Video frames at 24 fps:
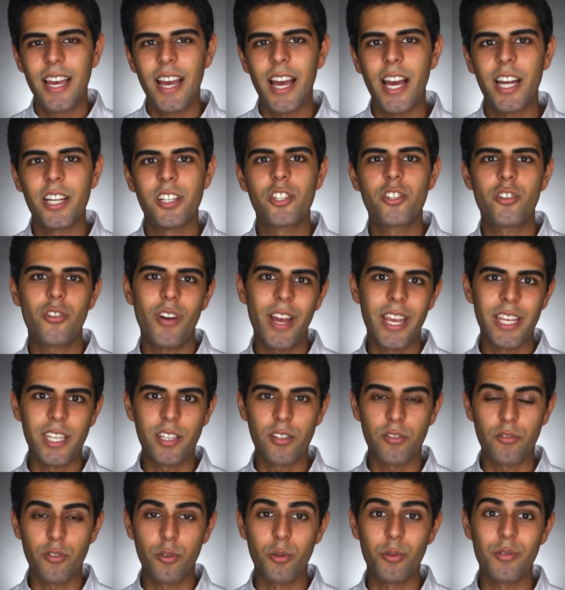and
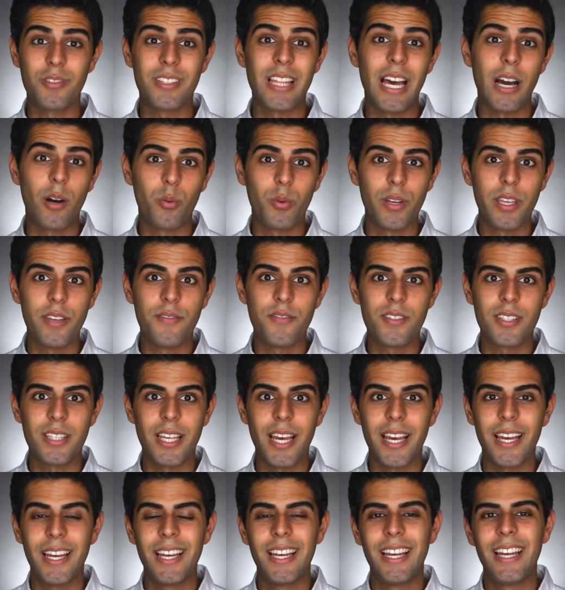trading rules that we've
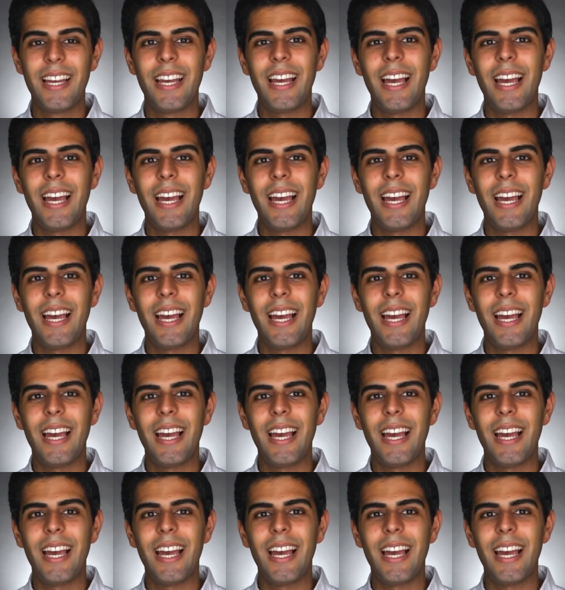set,